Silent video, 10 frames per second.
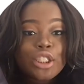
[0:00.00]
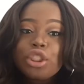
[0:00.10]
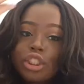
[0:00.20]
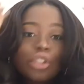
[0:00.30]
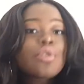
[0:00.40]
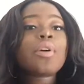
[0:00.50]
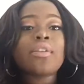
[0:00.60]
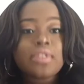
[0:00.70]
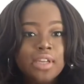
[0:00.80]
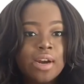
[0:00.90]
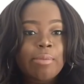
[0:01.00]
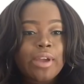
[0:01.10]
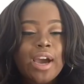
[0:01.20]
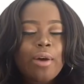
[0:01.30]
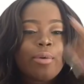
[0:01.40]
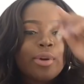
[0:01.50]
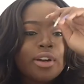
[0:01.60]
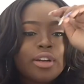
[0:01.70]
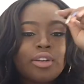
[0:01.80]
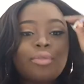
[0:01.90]
she's going in retirement. I
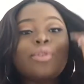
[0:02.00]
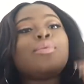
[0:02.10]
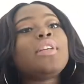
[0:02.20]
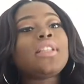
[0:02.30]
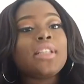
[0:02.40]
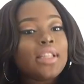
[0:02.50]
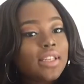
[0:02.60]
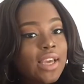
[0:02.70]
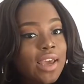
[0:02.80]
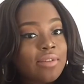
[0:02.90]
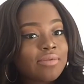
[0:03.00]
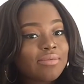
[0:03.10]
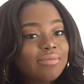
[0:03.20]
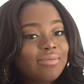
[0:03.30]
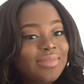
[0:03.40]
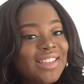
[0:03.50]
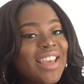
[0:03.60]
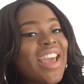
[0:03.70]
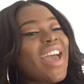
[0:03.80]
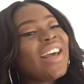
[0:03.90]
ordered a new unit the other day
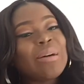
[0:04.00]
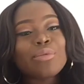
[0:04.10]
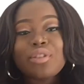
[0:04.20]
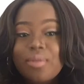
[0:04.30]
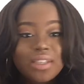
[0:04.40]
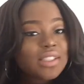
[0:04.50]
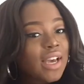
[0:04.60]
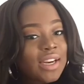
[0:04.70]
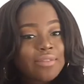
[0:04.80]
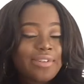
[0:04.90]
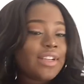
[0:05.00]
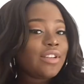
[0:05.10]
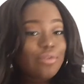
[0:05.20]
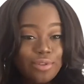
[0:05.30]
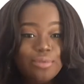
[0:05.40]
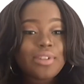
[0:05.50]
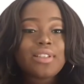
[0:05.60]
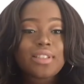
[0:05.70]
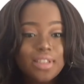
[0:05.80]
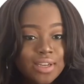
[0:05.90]
and I'm so excited for that new
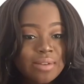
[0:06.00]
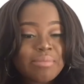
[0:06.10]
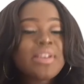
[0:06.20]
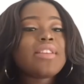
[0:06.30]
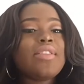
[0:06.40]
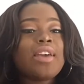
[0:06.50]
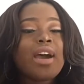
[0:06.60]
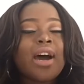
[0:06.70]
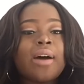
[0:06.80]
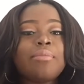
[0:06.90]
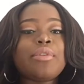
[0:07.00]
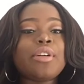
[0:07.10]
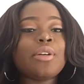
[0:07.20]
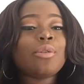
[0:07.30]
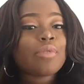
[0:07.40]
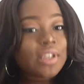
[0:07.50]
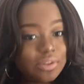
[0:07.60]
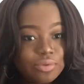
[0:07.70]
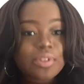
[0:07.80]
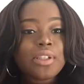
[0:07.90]
unit to come that I'm gonna
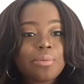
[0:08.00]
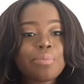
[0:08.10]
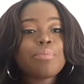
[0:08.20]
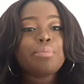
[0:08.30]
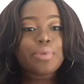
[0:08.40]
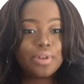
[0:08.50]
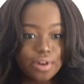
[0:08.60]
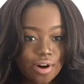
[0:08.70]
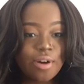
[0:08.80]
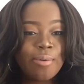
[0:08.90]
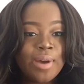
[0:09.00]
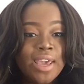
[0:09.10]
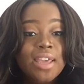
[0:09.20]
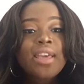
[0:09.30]
gracefully put her away.